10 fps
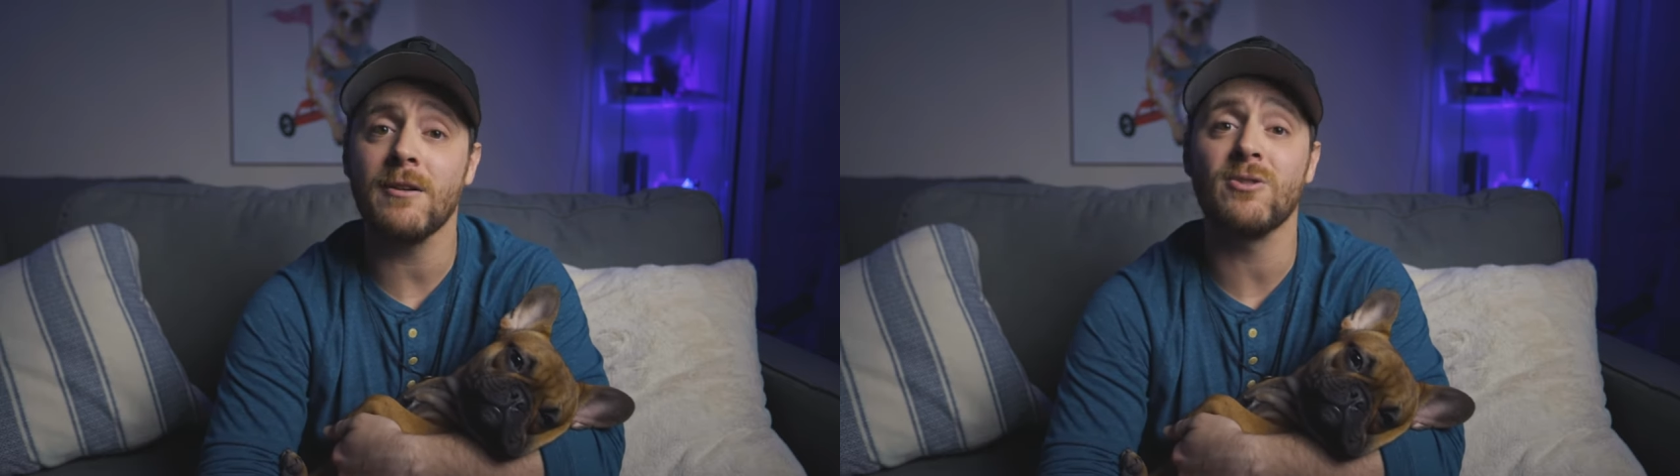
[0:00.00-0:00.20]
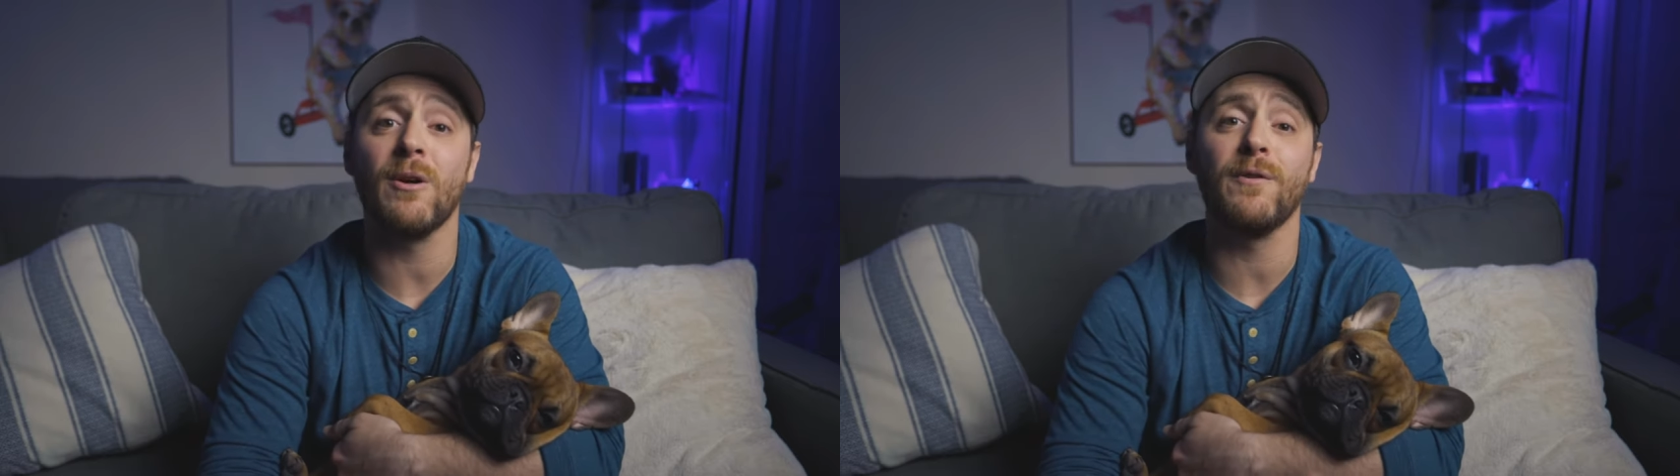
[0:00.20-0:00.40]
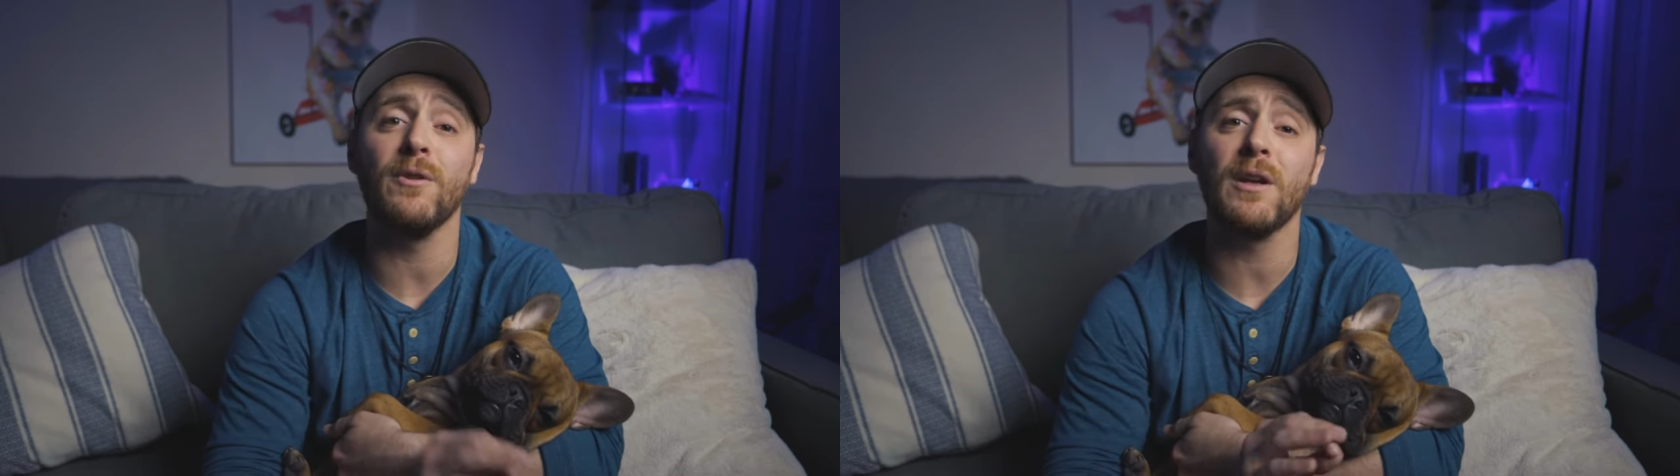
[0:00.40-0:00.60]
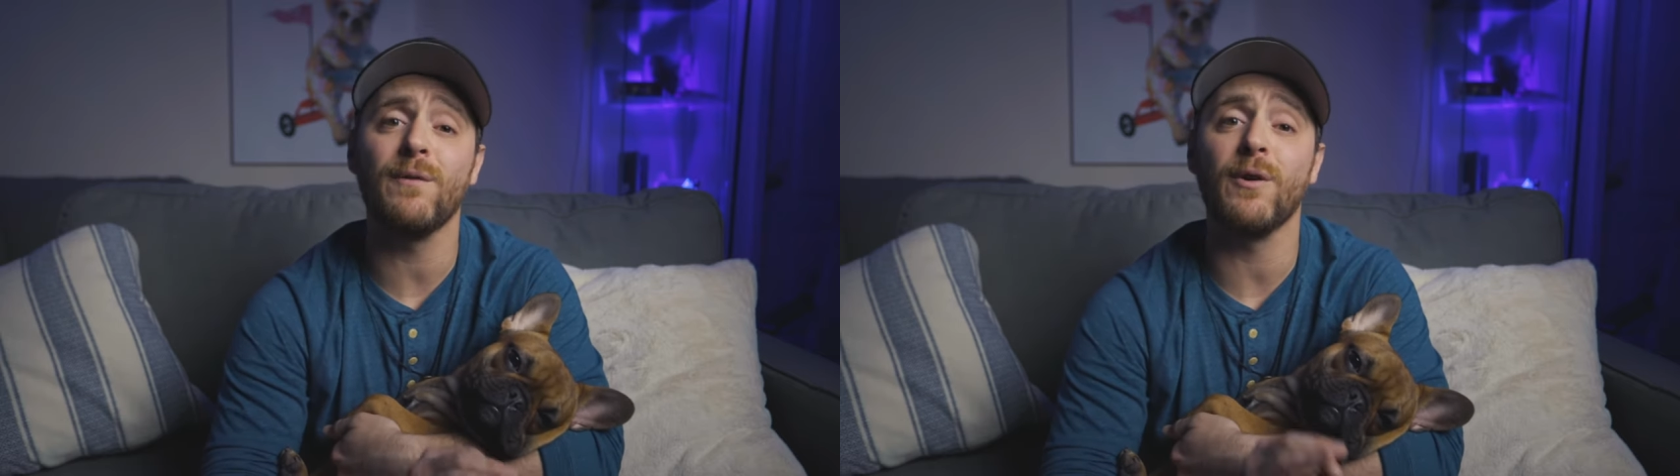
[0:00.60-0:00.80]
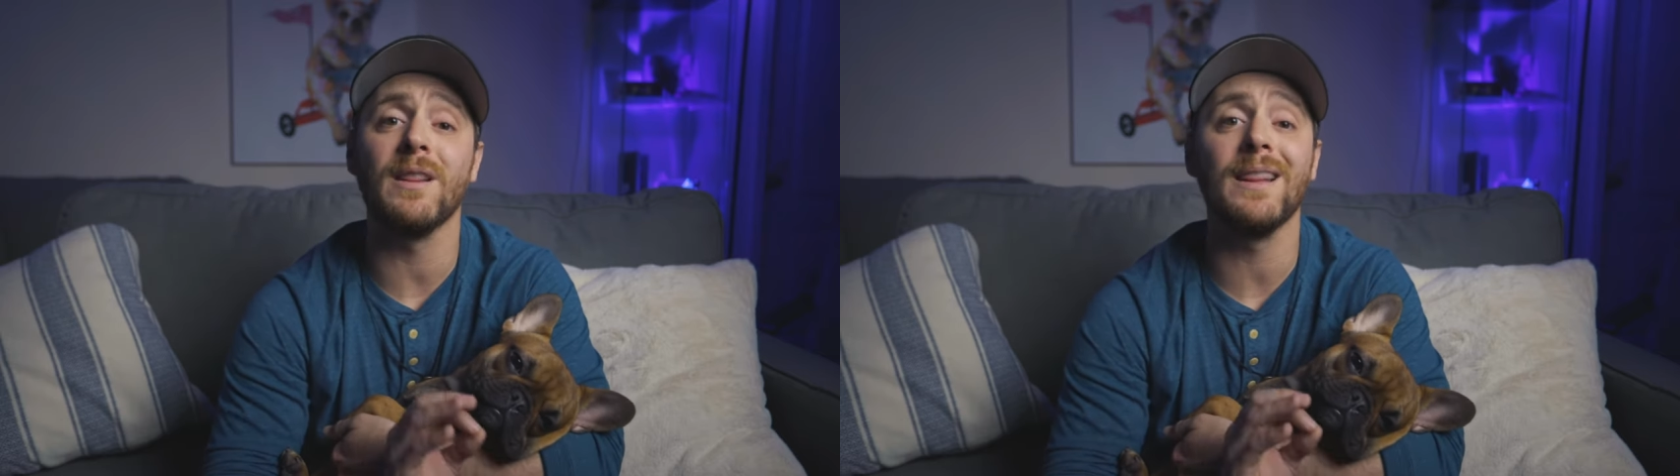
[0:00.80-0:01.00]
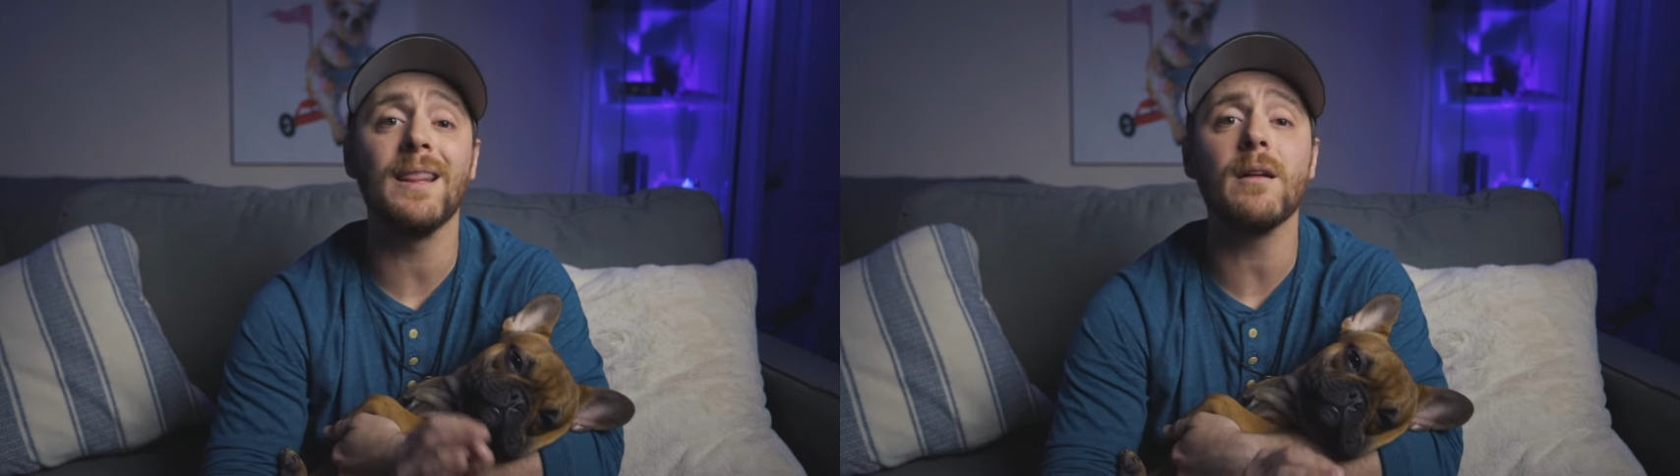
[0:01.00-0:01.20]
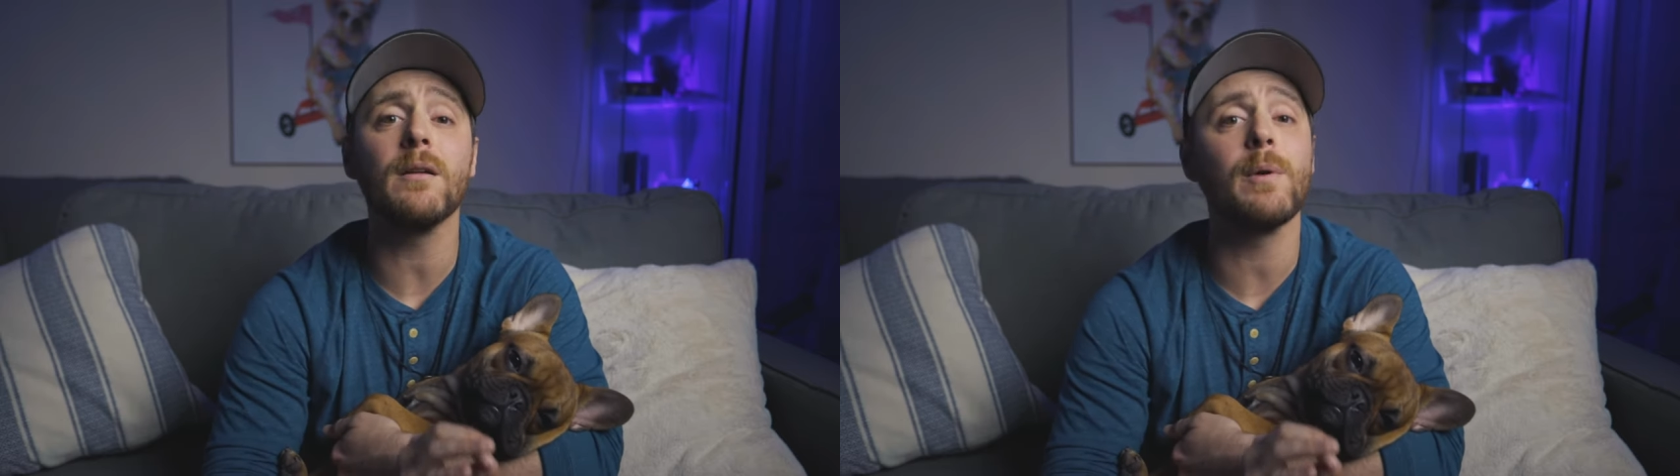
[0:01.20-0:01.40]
so if you're looking for a little